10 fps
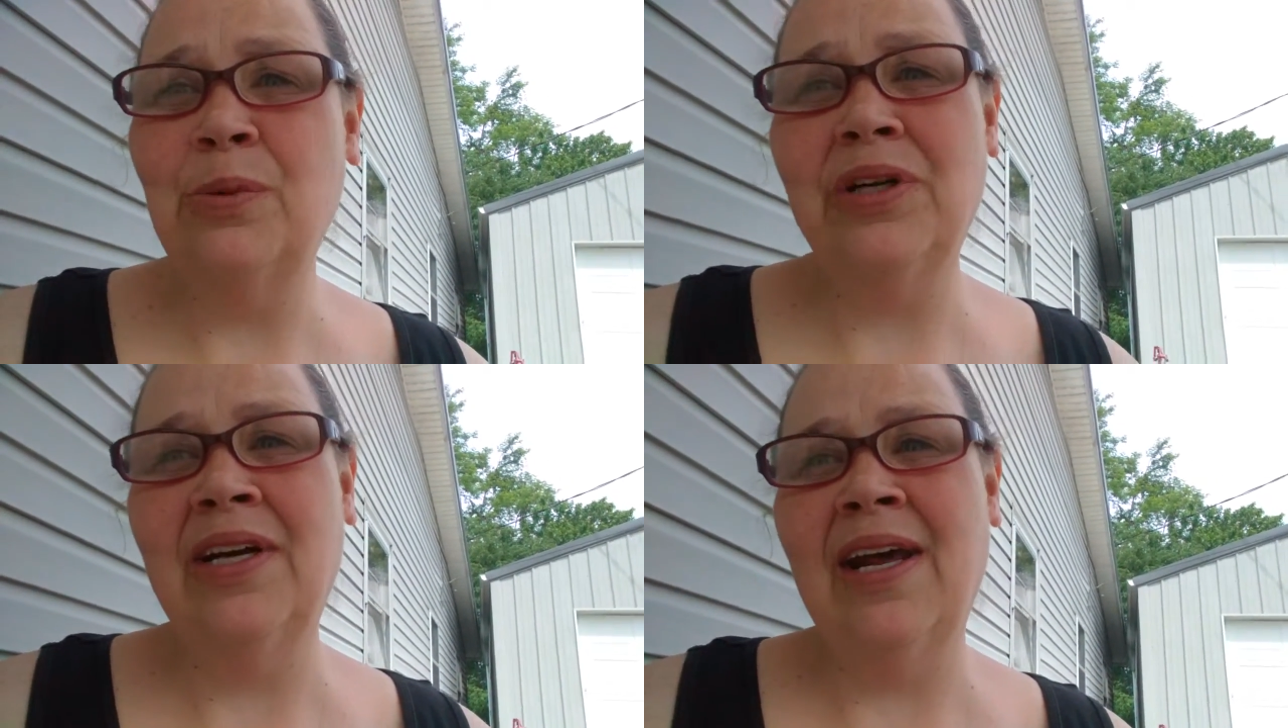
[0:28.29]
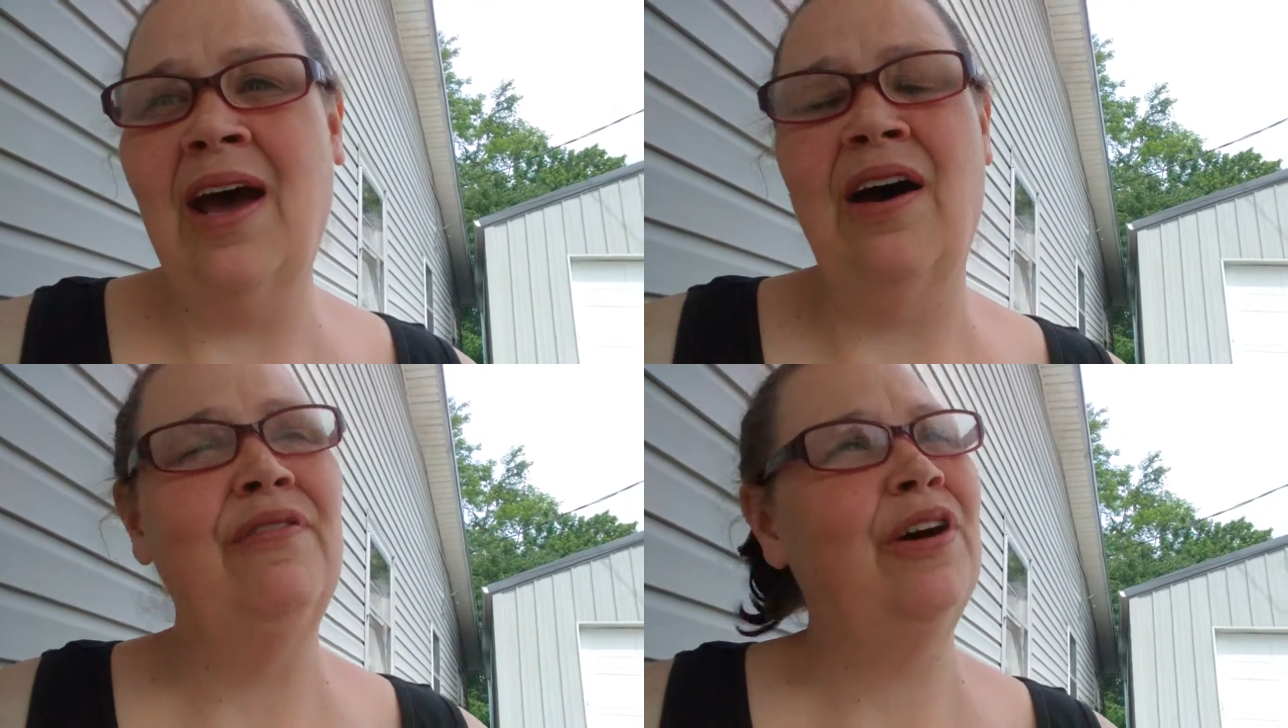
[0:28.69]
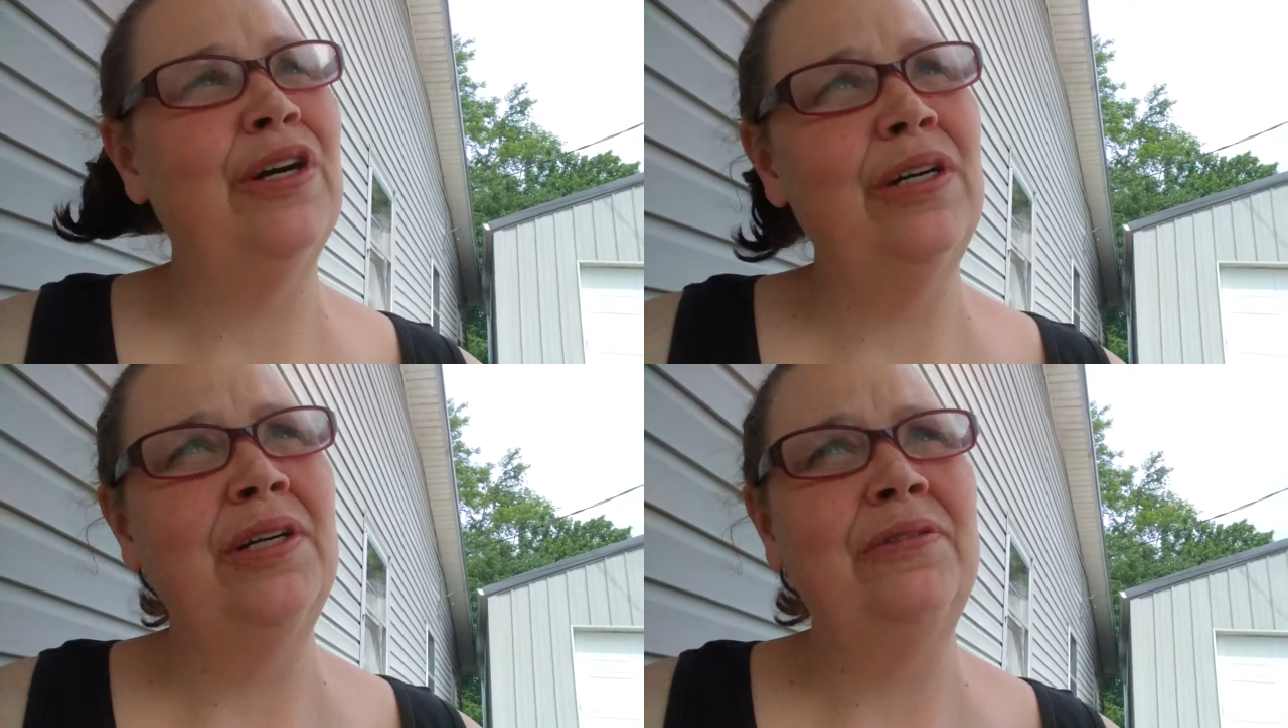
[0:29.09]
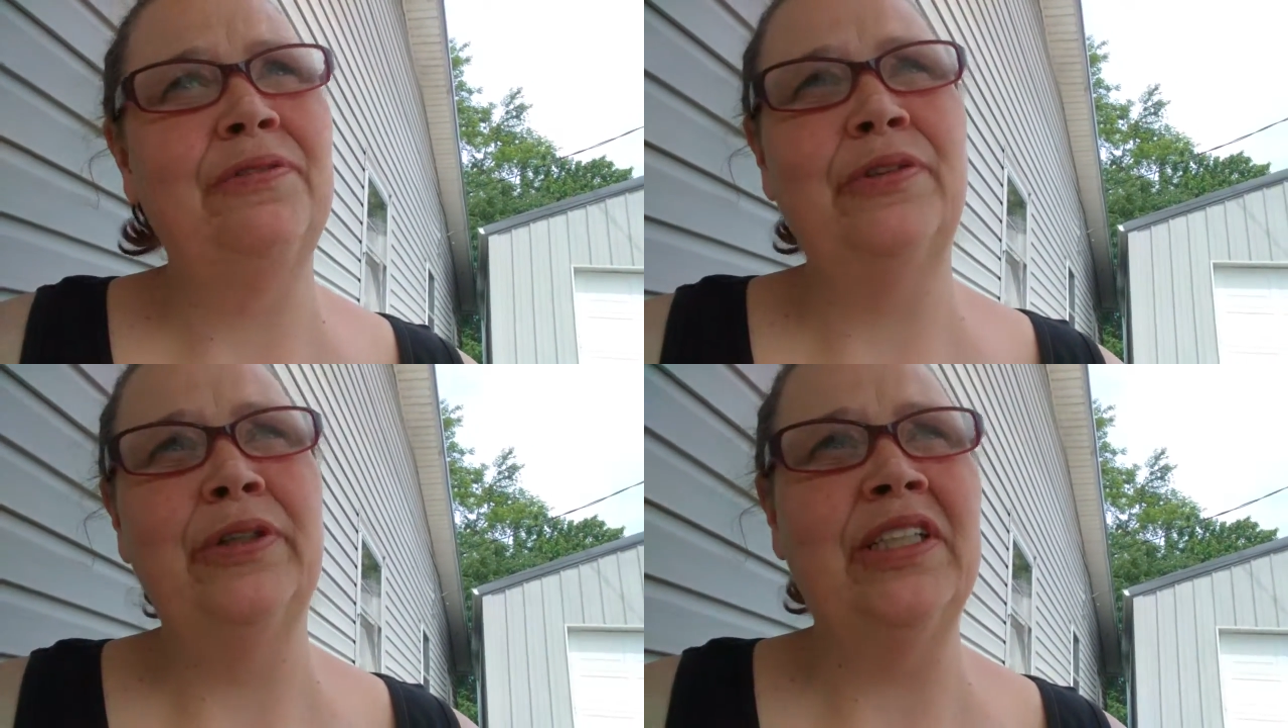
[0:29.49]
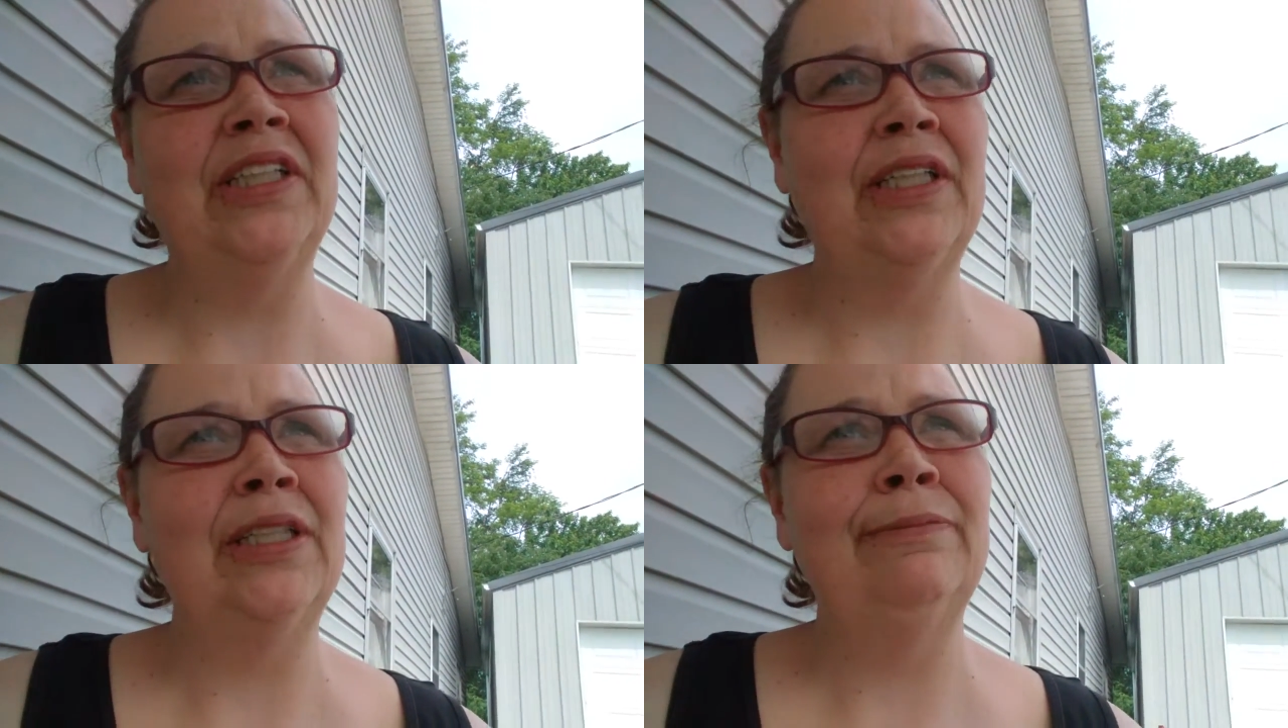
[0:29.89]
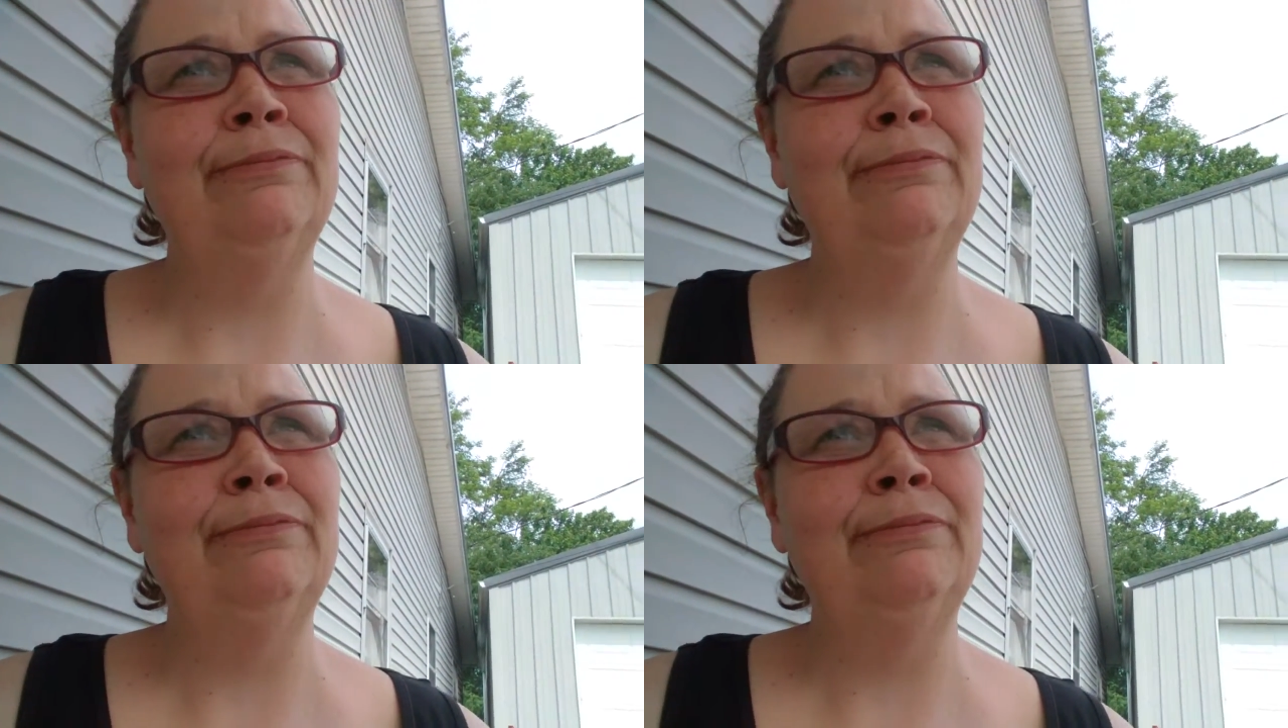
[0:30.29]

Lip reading: We're gonna have her for